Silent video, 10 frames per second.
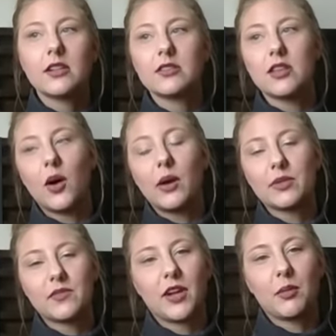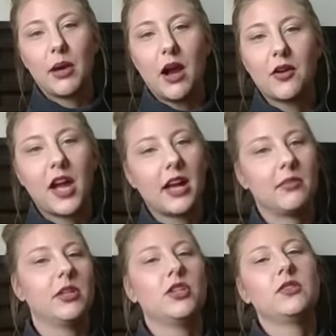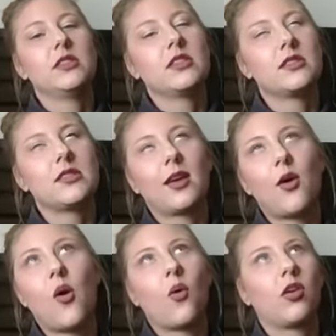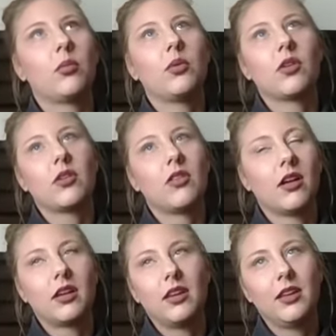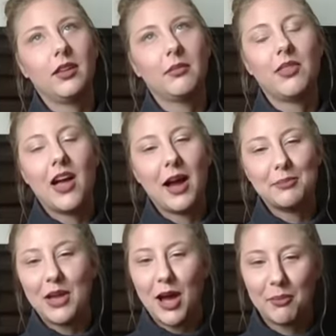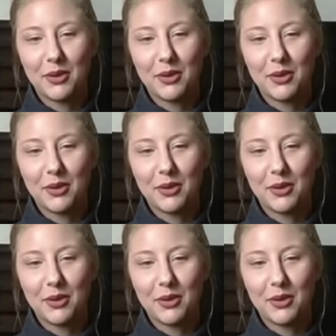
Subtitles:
So I was very proud. I had been using this like horrible clunky laptop.